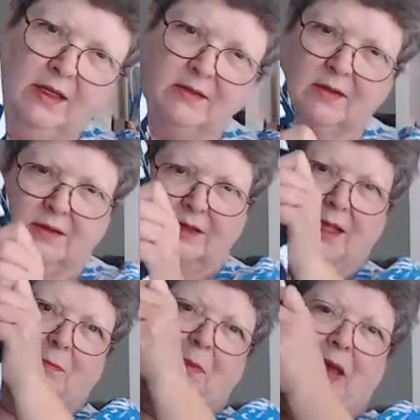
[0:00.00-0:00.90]
So
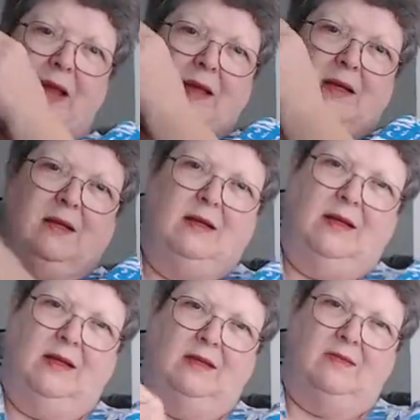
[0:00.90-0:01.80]
get back.
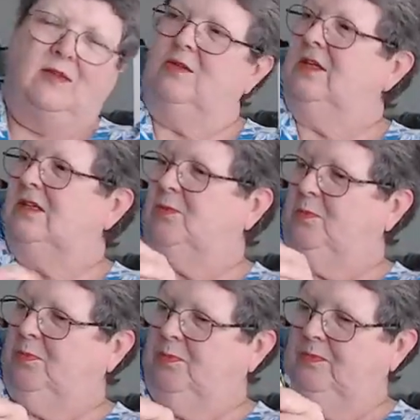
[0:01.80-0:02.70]
So this will
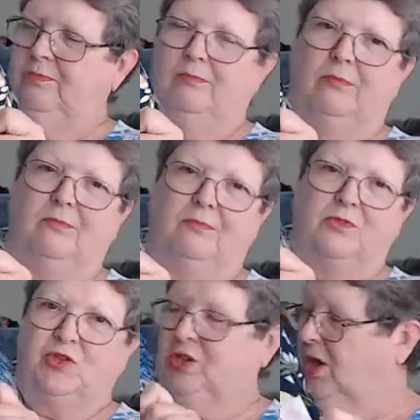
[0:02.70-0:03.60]

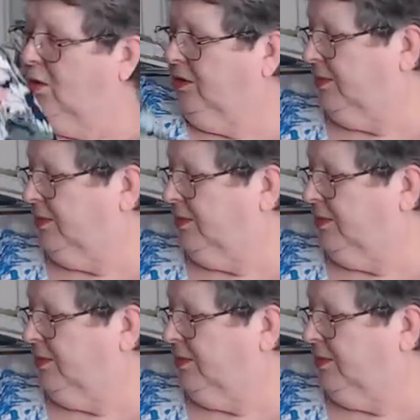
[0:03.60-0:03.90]
should hold a